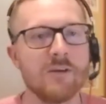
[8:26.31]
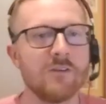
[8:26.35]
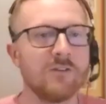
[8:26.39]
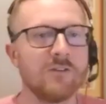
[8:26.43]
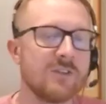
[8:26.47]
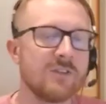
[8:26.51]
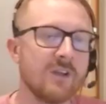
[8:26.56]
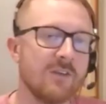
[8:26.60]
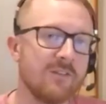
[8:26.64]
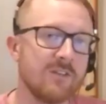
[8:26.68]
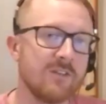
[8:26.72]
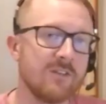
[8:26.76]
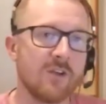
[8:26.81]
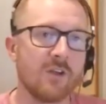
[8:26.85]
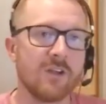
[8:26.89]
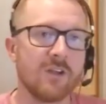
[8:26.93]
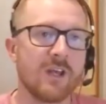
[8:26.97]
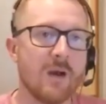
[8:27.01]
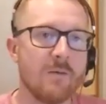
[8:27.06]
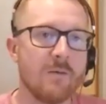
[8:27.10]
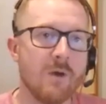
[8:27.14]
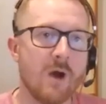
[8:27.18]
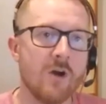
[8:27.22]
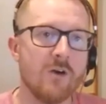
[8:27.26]
stuff that's got to
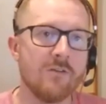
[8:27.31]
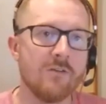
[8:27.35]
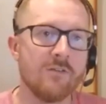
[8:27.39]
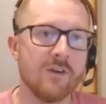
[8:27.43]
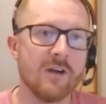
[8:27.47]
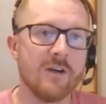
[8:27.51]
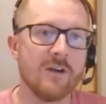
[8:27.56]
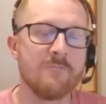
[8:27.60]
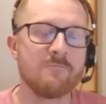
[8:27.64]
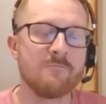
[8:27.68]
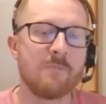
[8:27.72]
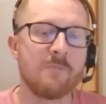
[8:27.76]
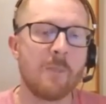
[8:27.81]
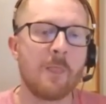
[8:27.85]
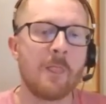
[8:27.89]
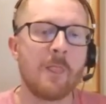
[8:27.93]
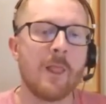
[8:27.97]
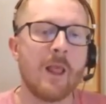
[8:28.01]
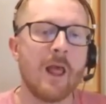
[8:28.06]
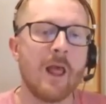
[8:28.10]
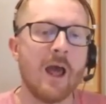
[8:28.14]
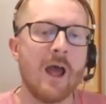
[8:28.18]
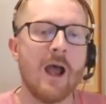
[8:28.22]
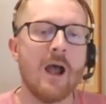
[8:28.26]
come over,
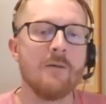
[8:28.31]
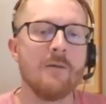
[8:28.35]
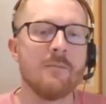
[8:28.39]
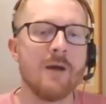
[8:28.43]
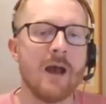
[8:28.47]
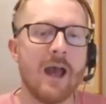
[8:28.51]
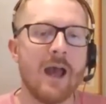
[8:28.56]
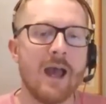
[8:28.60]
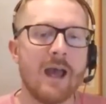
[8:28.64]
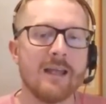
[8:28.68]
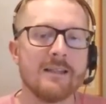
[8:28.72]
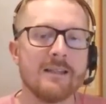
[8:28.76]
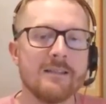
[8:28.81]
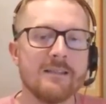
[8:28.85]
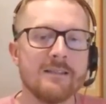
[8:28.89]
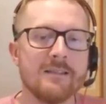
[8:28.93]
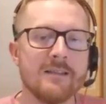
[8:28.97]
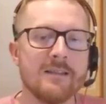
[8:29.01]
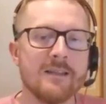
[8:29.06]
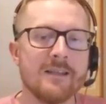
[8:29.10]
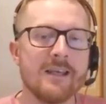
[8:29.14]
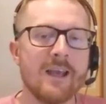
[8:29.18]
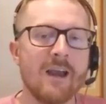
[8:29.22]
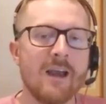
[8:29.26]

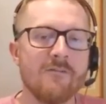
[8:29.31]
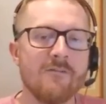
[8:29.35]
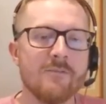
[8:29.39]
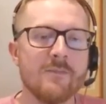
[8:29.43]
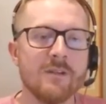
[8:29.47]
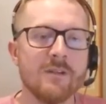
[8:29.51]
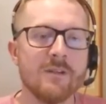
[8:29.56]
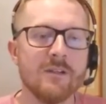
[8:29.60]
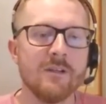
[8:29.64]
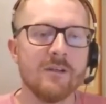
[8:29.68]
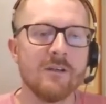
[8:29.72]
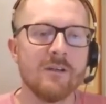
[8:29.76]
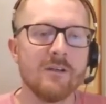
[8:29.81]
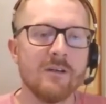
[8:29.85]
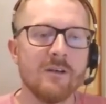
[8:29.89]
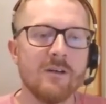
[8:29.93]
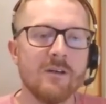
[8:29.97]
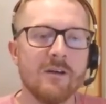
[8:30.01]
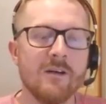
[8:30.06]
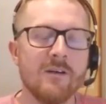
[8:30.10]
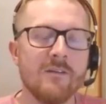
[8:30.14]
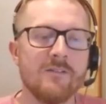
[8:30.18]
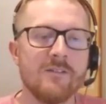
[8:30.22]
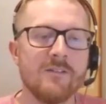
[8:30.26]
and the government
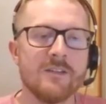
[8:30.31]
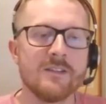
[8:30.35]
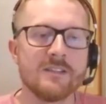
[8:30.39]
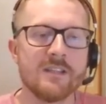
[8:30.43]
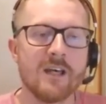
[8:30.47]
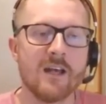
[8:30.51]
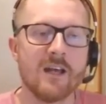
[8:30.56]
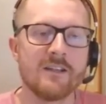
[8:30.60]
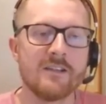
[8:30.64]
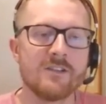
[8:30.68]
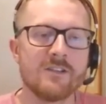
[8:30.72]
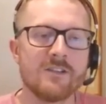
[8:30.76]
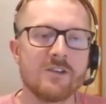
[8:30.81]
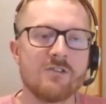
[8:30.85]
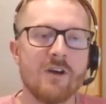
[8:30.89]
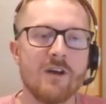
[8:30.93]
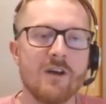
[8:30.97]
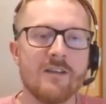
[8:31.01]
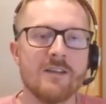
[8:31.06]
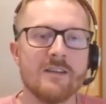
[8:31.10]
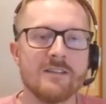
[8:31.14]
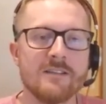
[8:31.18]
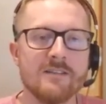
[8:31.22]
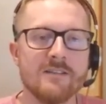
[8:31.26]
have decided to
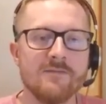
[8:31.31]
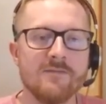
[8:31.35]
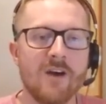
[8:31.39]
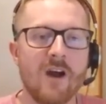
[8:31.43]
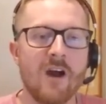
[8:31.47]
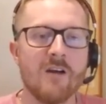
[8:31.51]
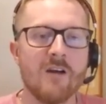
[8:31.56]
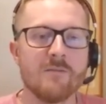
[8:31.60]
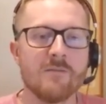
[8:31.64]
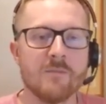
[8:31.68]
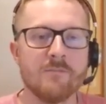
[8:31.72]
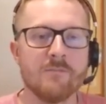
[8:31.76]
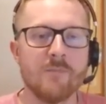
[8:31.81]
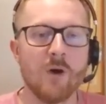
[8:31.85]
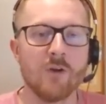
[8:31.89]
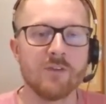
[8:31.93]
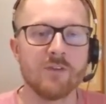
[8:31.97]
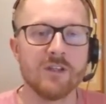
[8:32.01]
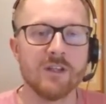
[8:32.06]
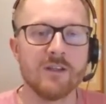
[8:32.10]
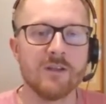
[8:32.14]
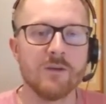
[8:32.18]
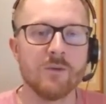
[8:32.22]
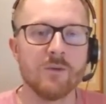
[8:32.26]
create this environment
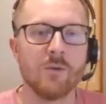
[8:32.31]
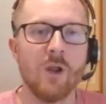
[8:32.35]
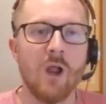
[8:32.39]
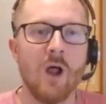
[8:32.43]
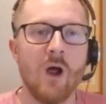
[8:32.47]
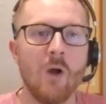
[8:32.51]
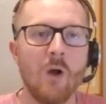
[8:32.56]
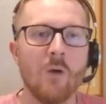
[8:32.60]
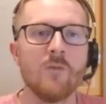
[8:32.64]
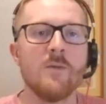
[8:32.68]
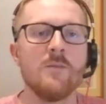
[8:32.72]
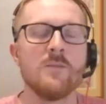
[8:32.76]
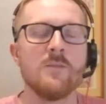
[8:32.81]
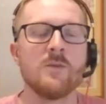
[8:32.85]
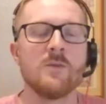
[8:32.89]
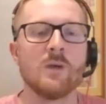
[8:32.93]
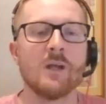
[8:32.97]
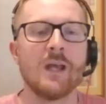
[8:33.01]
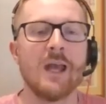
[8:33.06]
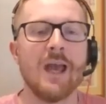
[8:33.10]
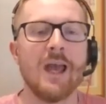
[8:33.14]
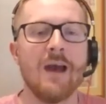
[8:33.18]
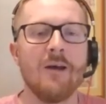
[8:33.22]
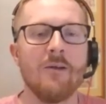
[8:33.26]
body that will hold them to
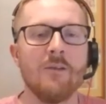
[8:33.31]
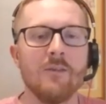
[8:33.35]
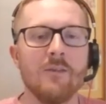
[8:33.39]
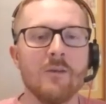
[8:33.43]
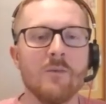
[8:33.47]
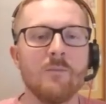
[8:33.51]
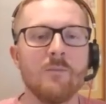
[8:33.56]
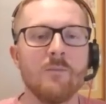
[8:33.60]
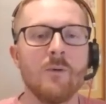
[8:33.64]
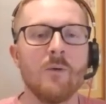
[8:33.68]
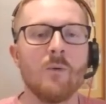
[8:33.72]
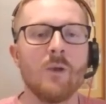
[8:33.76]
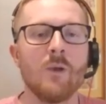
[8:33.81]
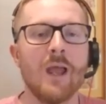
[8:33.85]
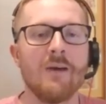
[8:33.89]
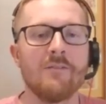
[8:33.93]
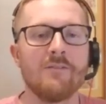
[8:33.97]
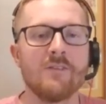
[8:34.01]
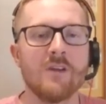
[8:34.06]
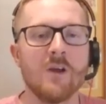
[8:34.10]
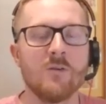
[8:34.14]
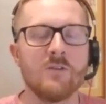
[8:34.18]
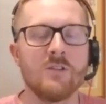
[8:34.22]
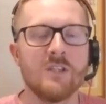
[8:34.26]
account, that will
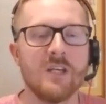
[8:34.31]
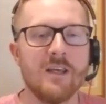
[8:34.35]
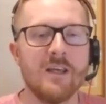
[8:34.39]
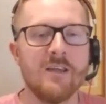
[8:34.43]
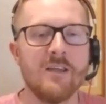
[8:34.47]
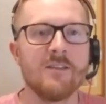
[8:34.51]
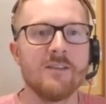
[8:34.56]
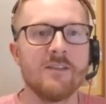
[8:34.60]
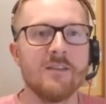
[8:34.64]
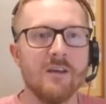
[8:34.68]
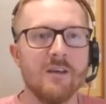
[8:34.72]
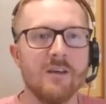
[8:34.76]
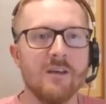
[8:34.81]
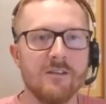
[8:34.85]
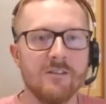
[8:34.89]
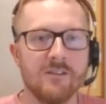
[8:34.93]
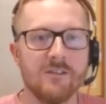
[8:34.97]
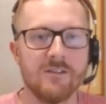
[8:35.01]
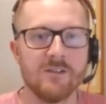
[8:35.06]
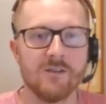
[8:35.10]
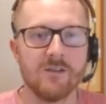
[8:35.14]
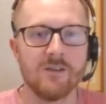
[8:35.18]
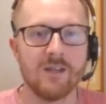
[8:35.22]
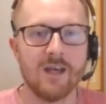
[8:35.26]
have no teeth to
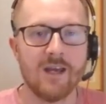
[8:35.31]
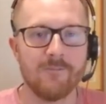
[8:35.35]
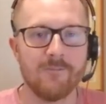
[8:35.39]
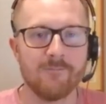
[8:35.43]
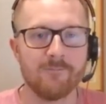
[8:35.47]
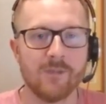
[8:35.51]
do that.